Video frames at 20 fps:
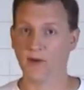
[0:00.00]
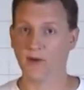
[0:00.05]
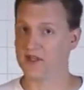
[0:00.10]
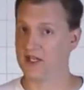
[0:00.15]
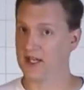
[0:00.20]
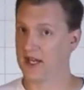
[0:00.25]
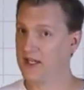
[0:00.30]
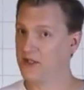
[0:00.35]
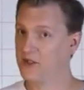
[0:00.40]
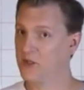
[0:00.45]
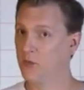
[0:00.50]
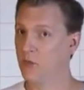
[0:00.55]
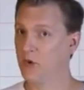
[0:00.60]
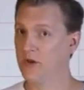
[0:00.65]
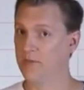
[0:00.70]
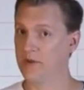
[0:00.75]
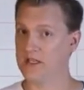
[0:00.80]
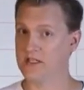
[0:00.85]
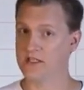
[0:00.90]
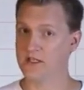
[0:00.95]
But the answer
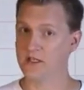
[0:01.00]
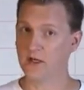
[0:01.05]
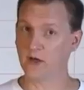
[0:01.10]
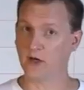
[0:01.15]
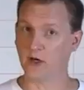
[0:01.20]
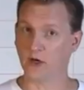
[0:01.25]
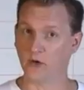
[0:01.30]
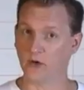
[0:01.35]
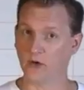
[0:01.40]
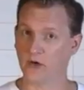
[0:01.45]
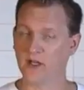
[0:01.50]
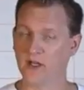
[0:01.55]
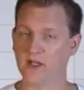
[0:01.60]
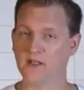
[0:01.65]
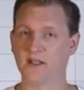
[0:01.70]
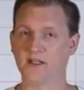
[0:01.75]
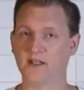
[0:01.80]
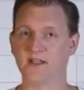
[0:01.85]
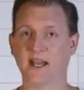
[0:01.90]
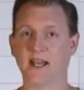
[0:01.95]
would have been 0,
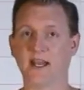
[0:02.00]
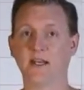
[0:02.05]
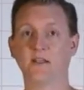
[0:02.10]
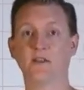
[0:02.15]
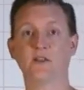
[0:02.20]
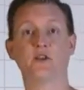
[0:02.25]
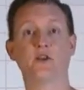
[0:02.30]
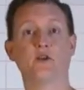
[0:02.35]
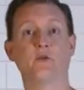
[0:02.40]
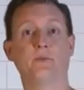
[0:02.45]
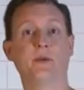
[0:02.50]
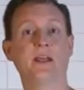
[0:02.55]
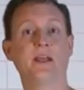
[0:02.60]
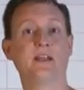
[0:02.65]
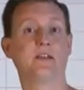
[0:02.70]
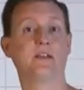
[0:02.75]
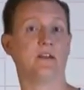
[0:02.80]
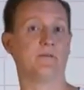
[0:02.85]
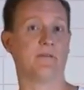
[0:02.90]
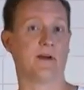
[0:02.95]
since 8 is too
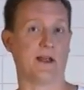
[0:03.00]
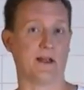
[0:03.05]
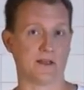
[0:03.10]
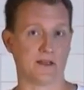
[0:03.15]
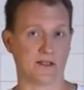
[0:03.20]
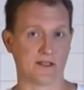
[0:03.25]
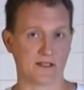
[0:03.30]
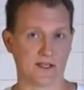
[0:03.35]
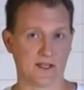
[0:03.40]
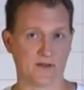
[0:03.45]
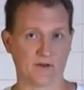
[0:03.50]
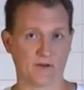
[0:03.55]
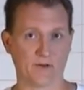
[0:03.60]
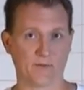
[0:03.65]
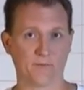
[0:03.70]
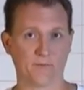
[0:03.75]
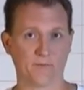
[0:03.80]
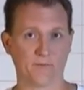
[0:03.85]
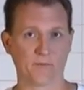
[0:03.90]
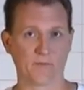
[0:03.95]
big to divide into
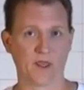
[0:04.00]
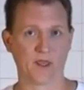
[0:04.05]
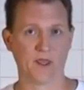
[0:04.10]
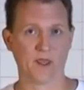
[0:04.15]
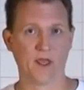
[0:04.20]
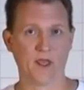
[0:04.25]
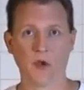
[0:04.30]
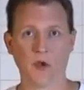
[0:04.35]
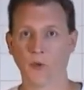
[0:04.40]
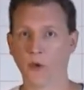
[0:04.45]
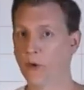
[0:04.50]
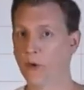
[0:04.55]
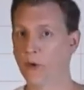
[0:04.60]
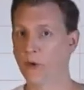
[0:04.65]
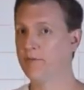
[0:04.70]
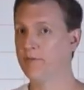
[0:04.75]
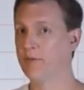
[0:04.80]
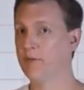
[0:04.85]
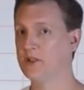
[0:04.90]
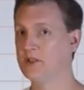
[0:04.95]
7. We
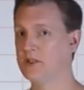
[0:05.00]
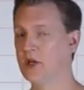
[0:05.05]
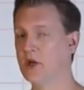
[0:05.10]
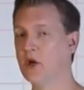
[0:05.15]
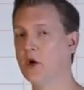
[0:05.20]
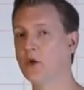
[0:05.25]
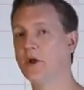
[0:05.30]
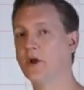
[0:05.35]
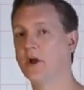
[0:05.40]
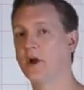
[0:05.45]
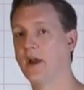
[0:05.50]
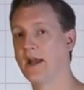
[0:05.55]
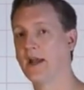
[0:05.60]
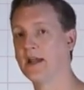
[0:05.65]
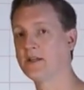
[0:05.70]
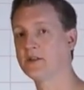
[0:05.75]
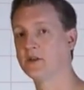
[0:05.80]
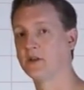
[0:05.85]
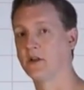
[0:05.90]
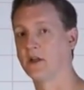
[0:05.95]
would have put 0 in our
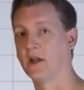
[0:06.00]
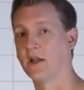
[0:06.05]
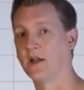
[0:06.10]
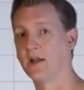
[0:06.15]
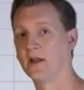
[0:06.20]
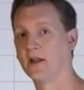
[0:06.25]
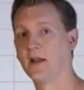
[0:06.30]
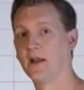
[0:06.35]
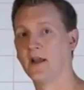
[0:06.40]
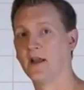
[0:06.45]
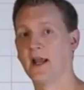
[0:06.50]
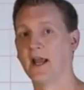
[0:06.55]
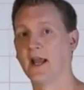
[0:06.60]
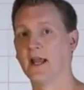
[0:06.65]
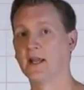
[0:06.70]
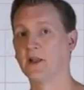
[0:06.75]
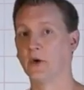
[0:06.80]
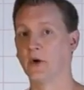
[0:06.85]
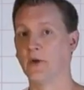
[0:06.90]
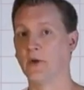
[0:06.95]
answer line,
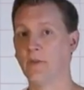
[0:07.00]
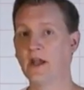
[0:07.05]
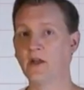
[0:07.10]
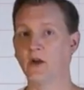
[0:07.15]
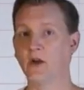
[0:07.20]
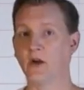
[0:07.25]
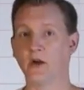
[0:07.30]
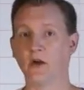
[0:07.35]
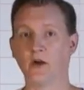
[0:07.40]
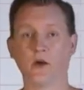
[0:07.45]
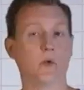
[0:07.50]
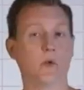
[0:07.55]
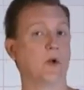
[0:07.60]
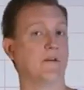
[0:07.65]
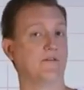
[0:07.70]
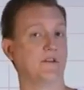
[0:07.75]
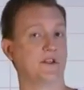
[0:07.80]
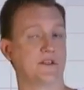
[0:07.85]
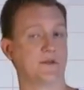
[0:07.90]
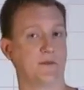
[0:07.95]
and the remainder would
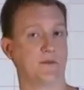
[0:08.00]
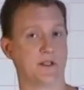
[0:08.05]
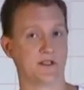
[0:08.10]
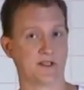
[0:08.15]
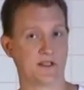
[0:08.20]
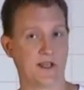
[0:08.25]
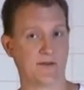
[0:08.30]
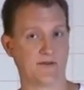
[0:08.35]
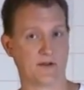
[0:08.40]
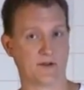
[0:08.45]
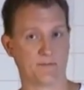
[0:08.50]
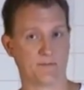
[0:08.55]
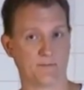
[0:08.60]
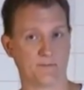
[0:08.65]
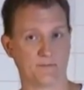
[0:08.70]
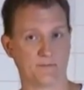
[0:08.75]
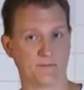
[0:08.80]
have just been 7.